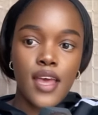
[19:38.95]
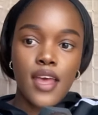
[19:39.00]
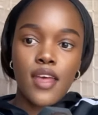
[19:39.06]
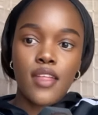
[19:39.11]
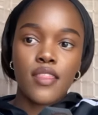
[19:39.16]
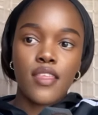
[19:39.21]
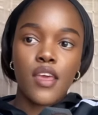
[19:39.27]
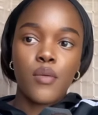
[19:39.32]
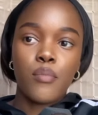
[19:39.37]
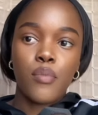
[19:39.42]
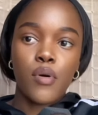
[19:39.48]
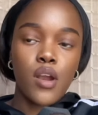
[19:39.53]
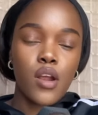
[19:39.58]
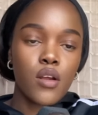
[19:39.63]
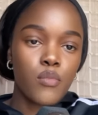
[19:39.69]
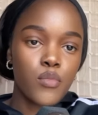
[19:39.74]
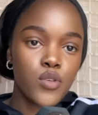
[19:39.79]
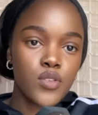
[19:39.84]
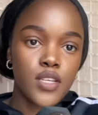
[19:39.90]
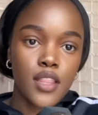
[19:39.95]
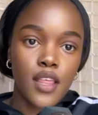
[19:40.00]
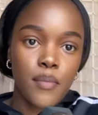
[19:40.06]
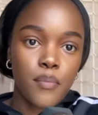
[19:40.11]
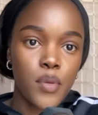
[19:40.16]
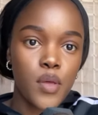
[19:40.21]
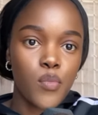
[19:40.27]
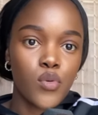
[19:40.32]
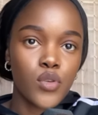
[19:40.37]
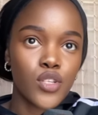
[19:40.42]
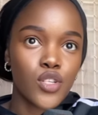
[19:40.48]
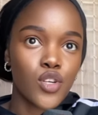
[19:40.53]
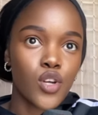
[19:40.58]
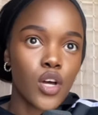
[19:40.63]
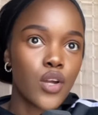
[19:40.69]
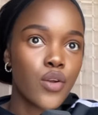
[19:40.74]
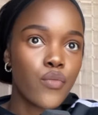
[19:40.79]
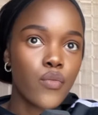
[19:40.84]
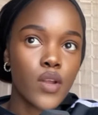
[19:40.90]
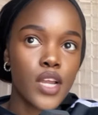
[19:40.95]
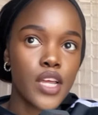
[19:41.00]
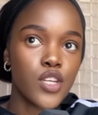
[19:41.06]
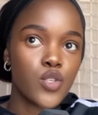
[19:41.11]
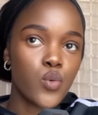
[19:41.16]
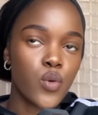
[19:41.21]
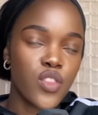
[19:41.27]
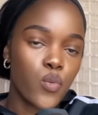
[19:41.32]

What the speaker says: they put out music that people did not relate with.